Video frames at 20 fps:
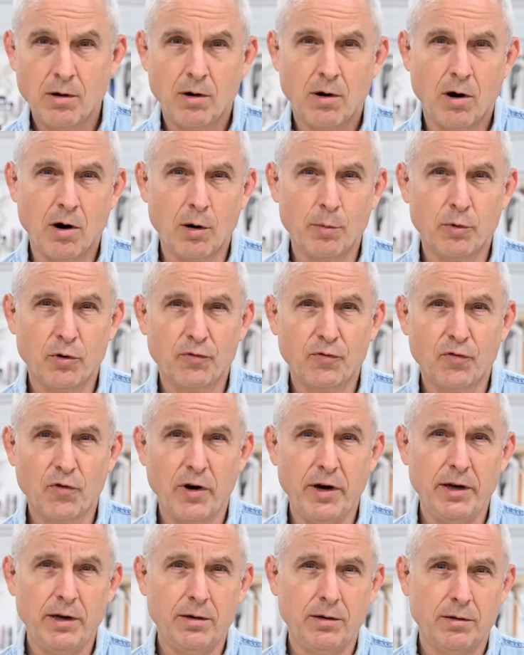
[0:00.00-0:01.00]
Harbor
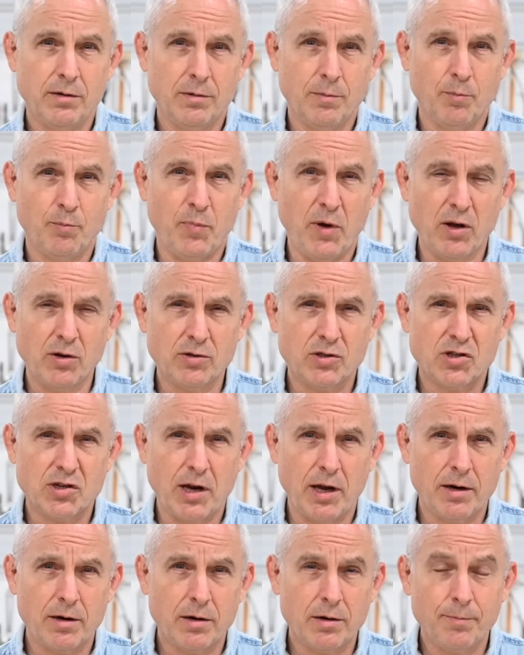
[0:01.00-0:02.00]
Freight belt
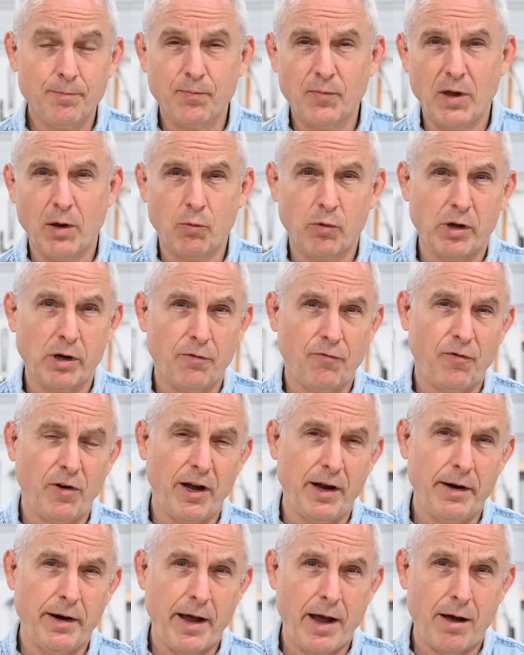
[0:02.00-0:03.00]
sander, and we're gonna
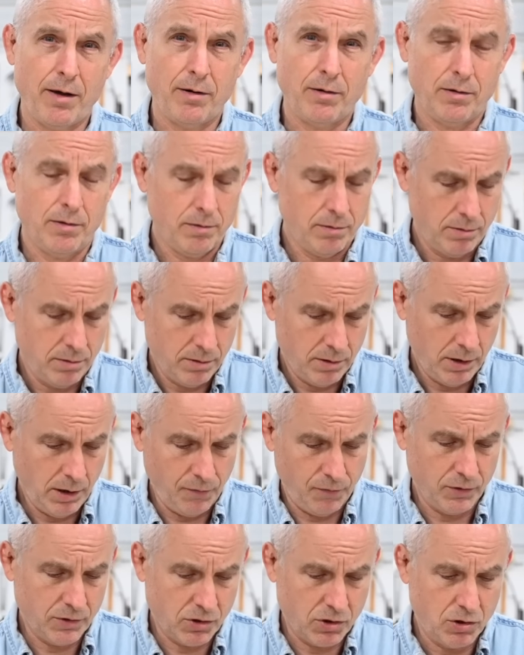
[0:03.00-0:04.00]
find out
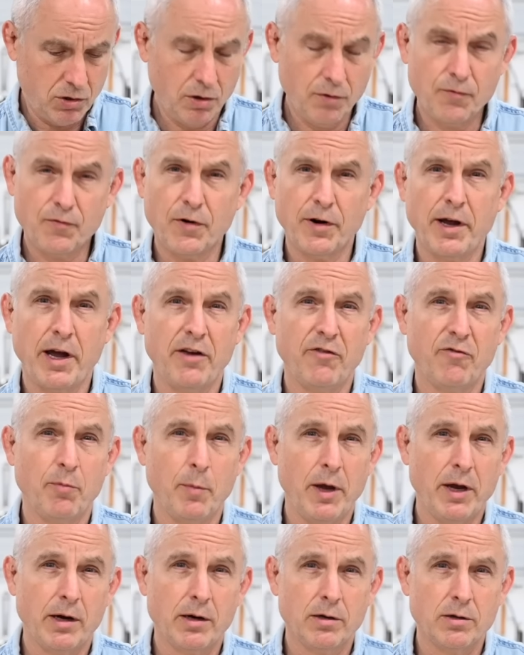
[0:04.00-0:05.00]
if it's good for knife
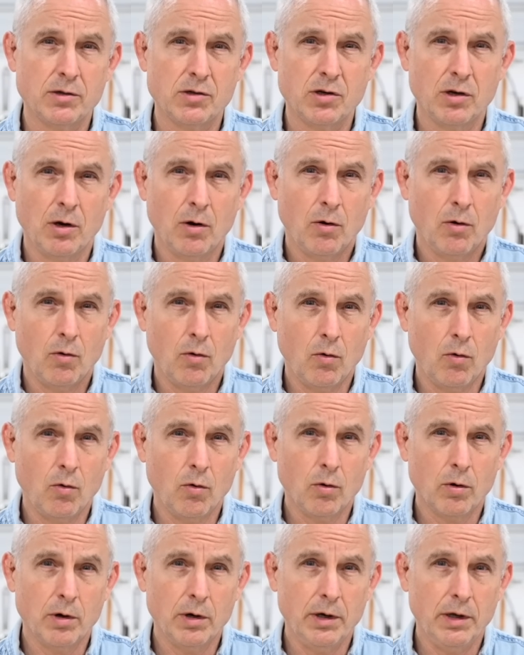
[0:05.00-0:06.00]
makers
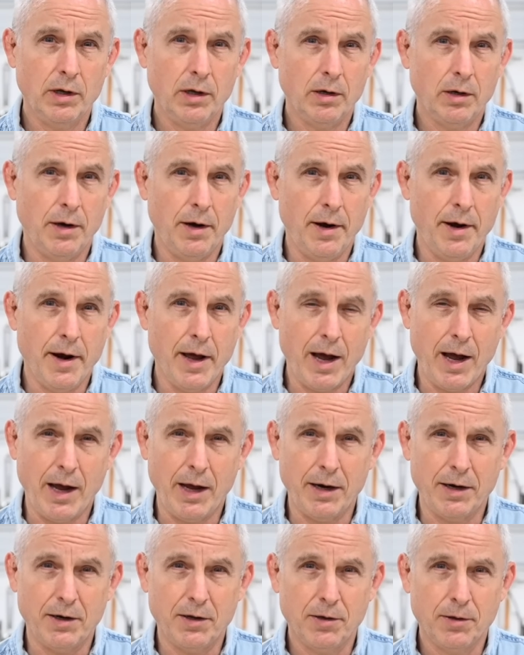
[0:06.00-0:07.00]
or
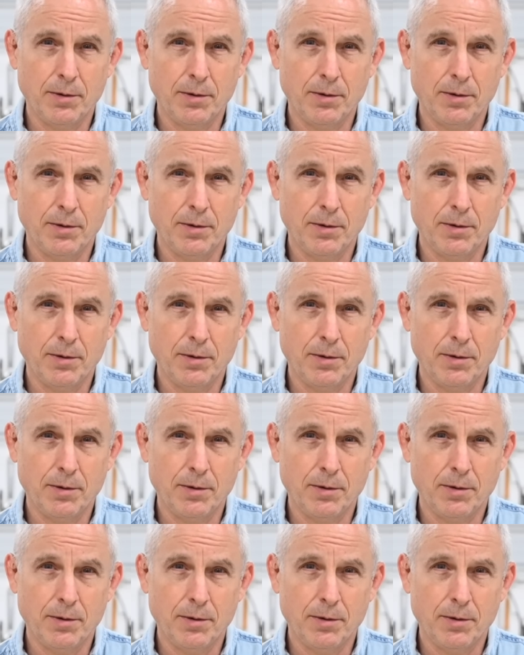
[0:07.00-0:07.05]
not.